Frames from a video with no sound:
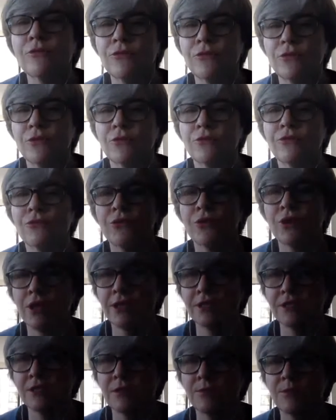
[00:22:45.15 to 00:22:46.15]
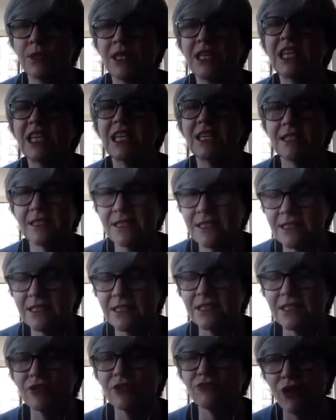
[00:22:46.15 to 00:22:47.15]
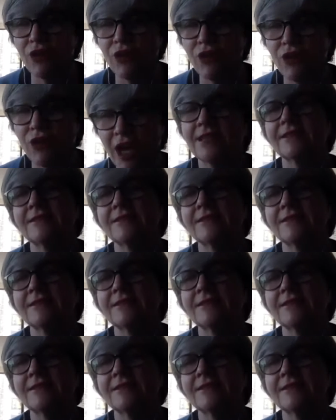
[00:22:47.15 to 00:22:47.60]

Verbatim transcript: of for it to be easily read.